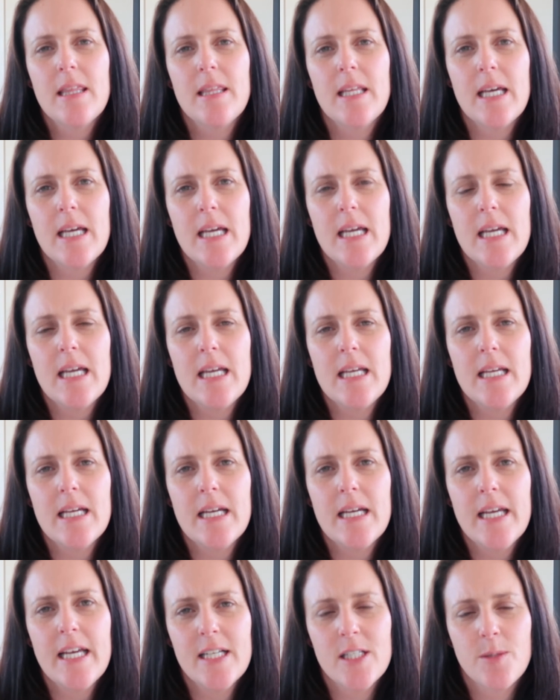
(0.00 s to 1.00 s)

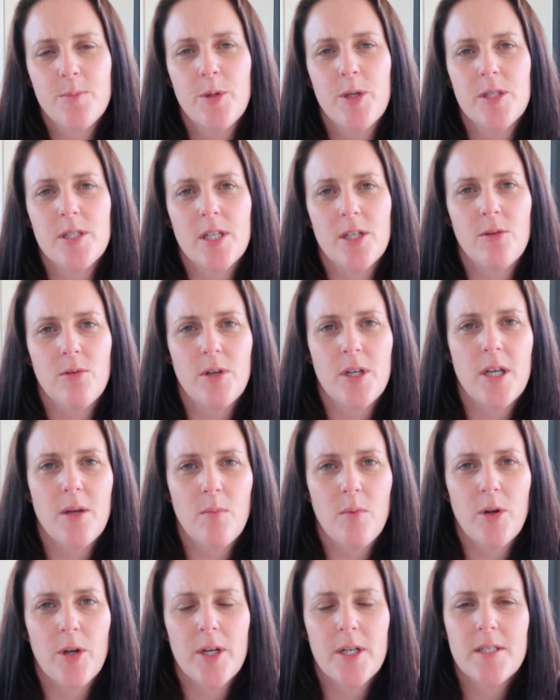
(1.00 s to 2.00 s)
the experts in your
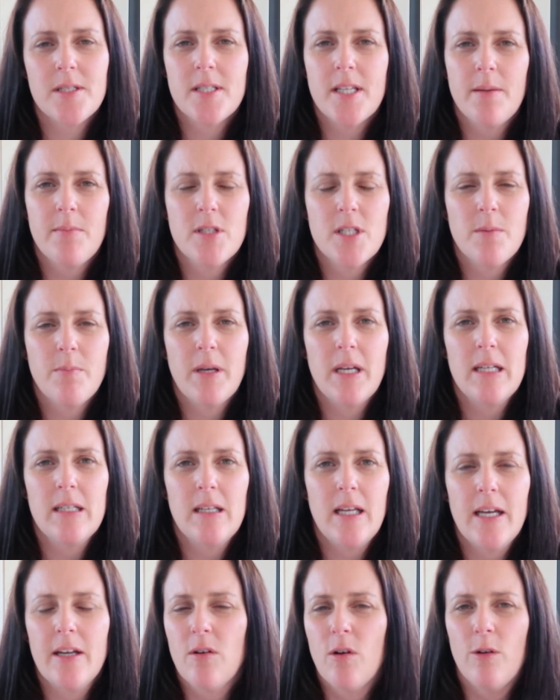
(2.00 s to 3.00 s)
network seem to be
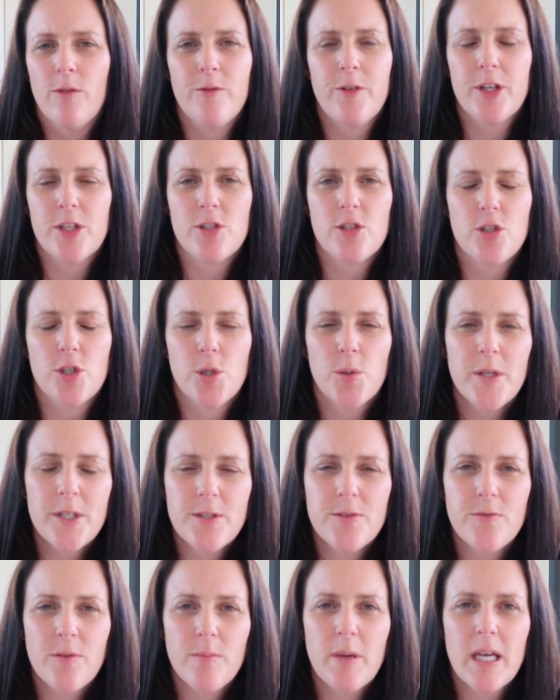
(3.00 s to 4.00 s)
an obvious
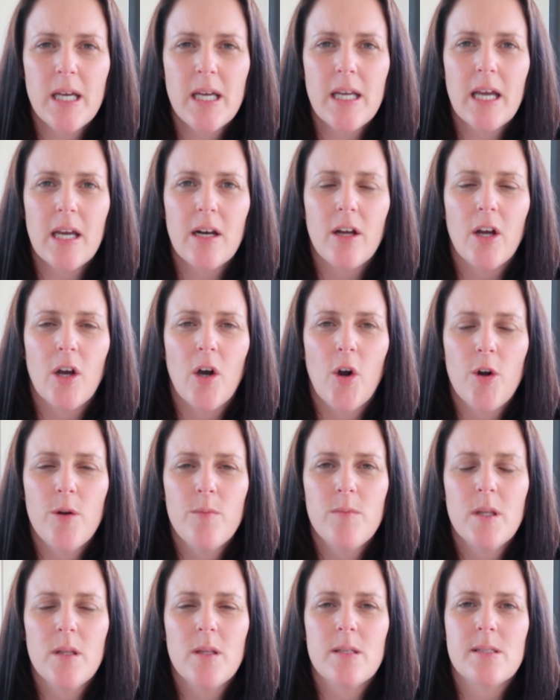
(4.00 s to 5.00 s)
choice for me, and I
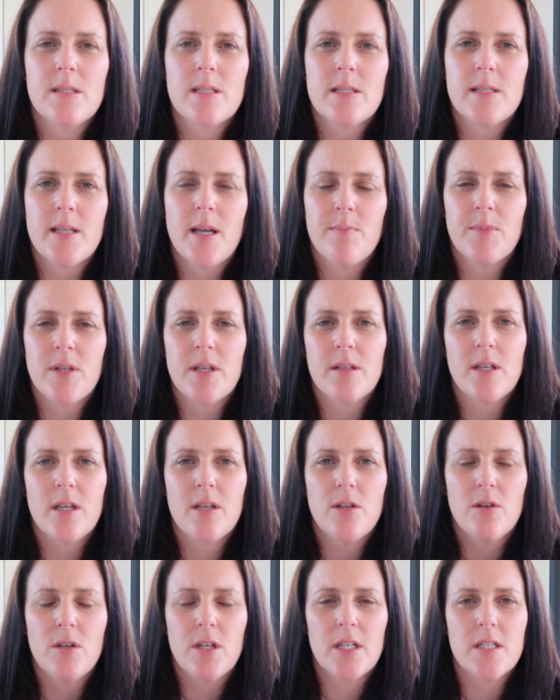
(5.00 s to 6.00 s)
hope that this is something that
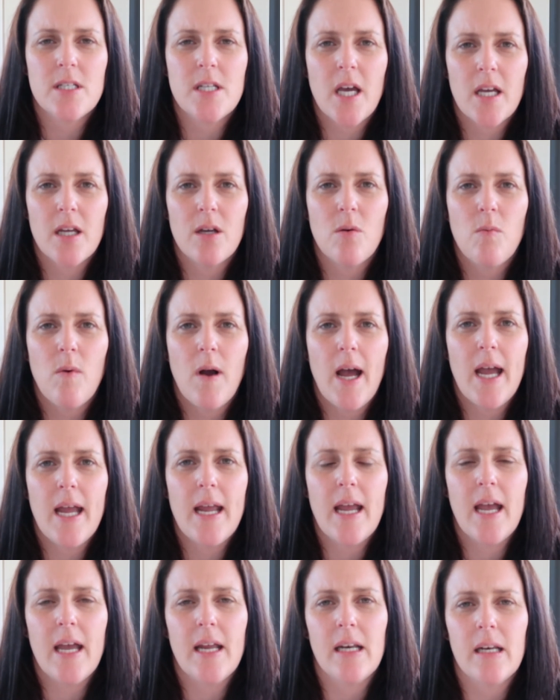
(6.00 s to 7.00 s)
you can take
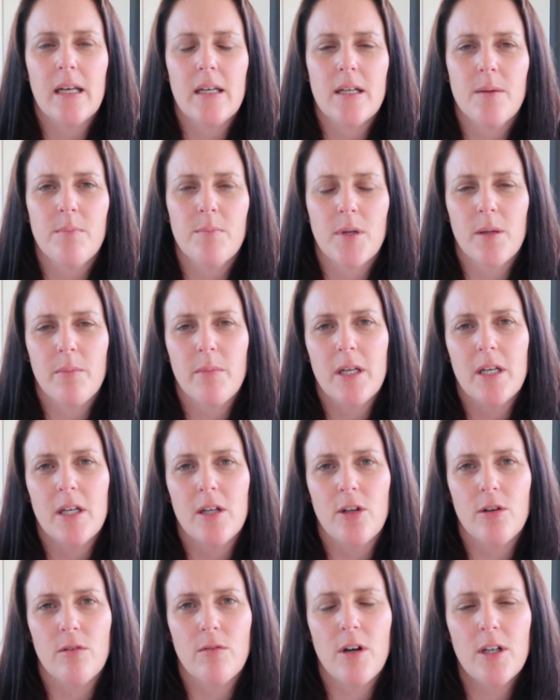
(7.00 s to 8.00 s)
away and implement
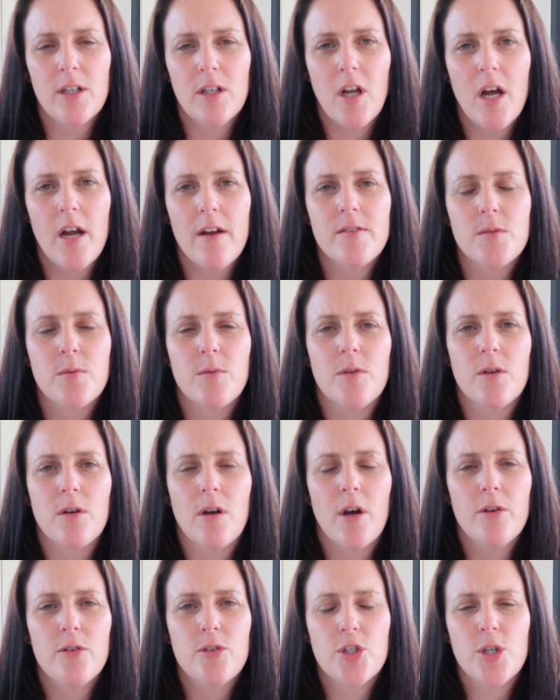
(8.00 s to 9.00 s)
in your own lives with
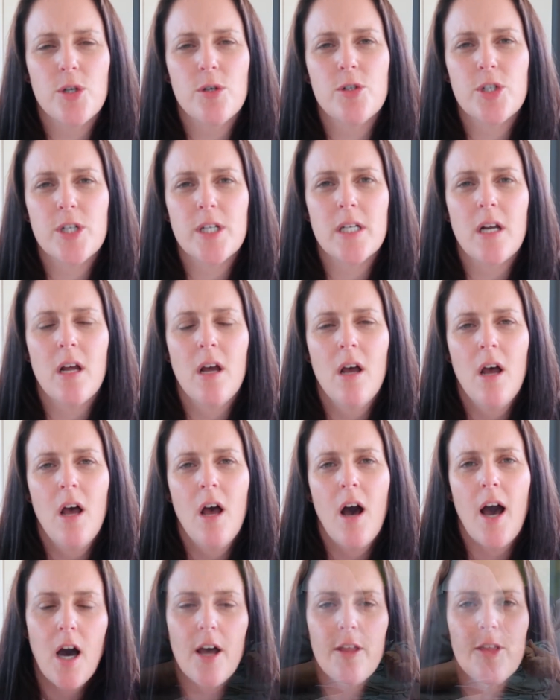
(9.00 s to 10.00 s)
your own children.
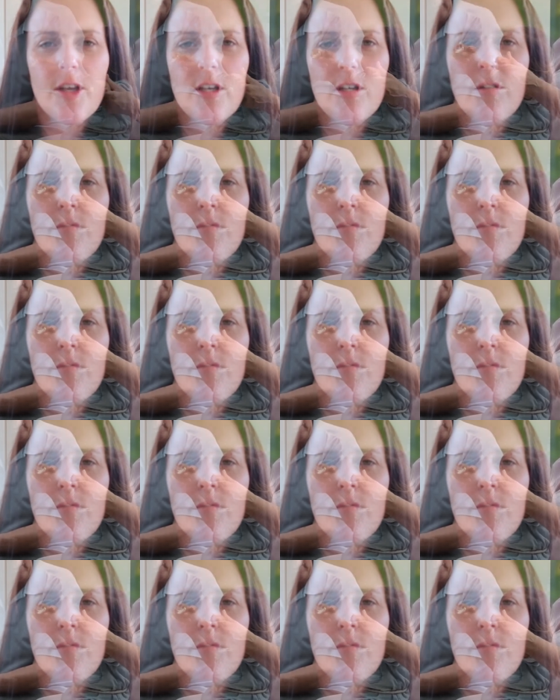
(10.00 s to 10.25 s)
I think